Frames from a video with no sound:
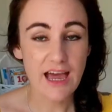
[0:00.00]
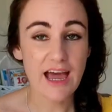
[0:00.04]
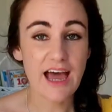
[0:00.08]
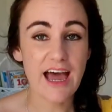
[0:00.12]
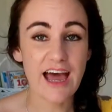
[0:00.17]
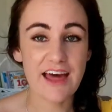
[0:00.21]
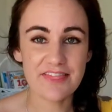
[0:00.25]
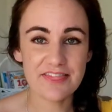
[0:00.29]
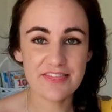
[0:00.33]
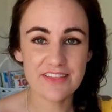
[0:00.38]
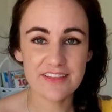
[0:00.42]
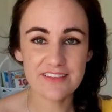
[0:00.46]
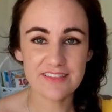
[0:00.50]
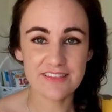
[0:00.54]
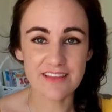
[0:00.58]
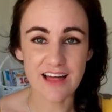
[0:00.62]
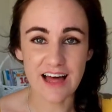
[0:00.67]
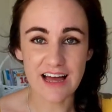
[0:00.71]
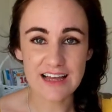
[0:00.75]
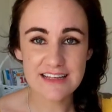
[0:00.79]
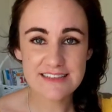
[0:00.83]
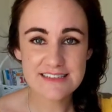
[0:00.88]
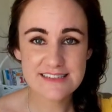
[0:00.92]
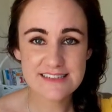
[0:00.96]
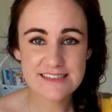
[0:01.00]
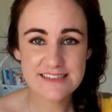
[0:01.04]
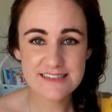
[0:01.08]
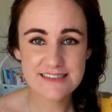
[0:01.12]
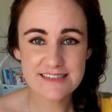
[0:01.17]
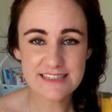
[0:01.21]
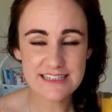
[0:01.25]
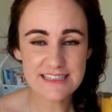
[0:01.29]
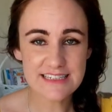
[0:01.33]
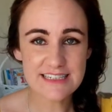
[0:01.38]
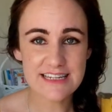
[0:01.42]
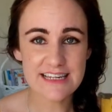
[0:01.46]
And the last
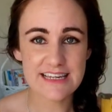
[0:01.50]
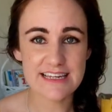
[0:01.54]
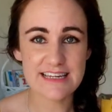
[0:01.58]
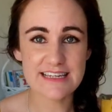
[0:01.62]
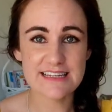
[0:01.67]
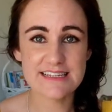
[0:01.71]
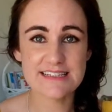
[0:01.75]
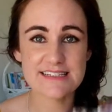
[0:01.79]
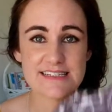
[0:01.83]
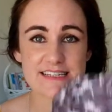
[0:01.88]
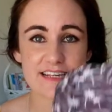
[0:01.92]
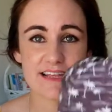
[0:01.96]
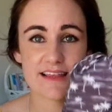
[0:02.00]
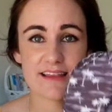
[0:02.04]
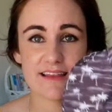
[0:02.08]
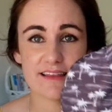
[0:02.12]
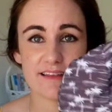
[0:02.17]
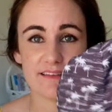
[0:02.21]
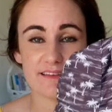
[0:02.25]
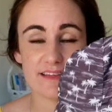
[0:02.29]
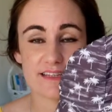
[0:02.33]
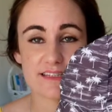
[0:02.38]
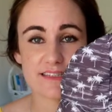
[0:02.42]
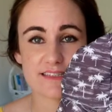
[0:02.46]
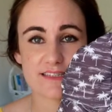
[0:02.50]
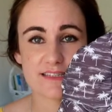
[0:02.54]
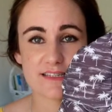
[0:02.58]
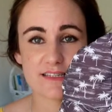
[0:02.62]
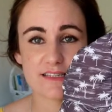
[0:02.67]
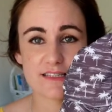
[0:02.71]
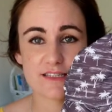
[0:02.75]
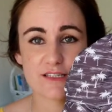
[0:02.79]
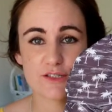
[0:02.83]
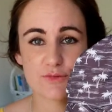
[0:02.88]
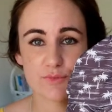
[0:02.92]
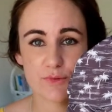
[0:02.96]
thing is this
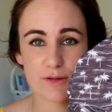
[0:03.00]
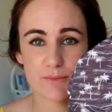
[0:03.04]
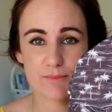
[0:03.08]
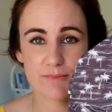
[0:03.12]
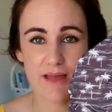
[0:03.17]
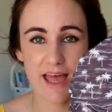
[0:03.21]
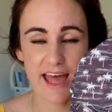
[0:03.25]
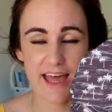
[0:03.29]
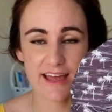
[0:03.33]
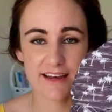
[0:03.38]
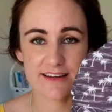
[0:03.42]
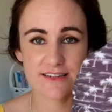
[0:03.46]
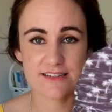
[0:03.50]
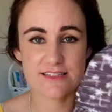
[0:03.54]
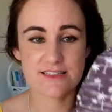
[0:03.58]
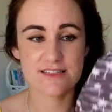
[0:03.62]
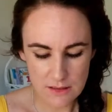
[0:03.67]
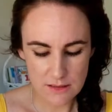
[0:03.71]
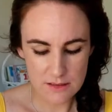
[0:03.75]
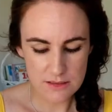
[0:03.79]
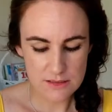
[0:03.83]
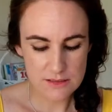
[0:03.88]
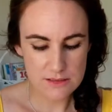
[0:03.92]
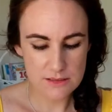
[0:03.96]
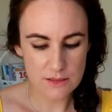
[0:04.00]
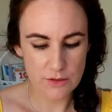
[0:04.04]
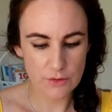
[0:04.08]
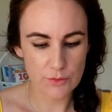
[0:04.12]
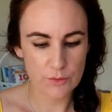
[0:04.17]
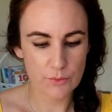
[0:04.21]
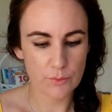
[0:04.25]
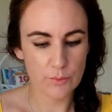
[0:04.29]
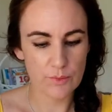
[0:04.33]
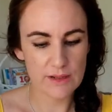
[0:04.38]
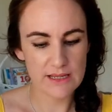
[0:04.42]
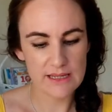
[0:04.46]
swim hat.
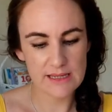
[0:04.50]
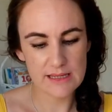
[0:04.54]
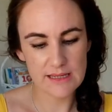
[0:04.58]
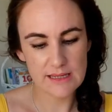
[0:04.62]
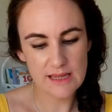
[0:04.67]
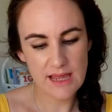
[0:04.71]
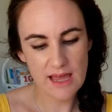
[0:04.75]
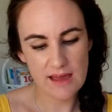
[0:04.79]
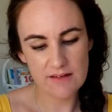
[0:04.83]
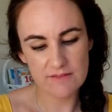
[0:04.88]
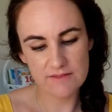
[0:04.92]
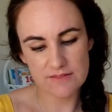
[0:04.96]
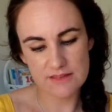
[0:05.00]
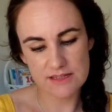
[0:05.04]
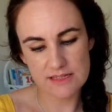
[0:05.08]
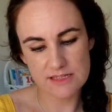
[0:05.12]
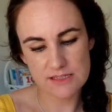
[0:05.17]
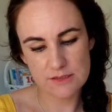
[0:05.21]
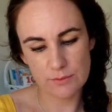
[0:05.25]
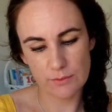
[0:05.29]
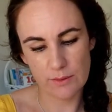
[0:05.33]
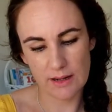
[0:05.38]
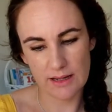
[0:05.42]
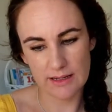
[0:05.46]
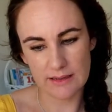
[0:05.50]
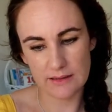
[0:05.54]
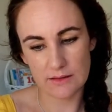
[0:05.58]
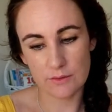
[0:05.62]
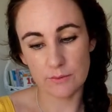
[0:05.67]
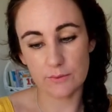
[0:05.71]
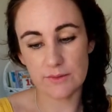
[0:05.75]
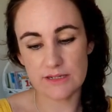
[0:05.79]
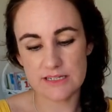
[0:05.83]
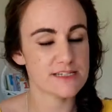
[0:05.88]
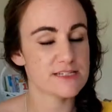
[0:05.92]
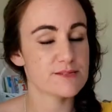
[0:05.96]
So we have this one,
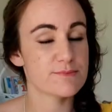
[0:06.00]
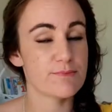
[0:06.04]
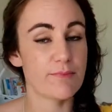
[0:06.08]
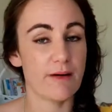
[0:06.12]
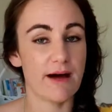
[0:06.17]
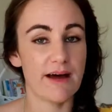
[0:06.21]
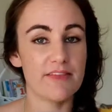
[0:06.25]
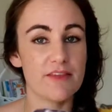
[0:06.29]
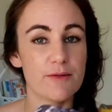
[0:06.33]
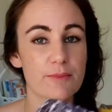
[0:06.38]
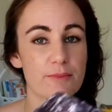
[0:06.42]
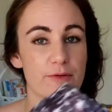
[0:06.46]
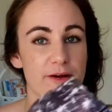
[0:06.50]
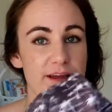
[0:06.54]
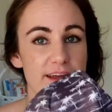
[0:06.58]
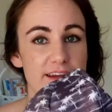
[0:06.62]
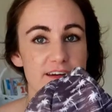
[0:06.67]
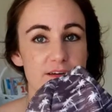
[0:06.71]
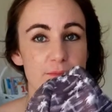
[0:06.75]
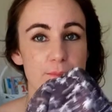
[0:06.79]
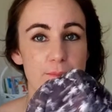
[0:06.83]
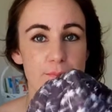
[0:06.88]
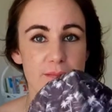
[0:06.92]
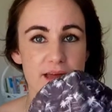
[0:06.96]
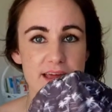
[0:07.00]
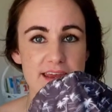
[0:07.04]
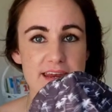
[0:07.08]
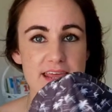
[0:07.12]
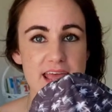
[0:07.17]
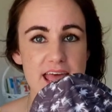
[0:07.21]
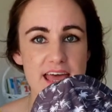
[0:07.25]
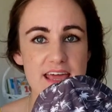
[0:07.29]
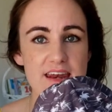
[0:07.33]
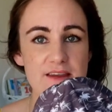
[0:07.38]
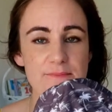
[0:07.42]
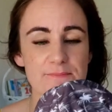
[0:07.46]
it's by the brand
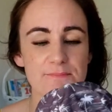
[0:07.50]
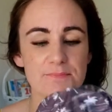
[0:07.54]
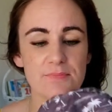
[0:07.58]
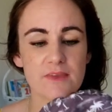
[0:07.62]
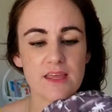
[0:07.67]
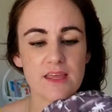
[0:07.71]
Bedhead.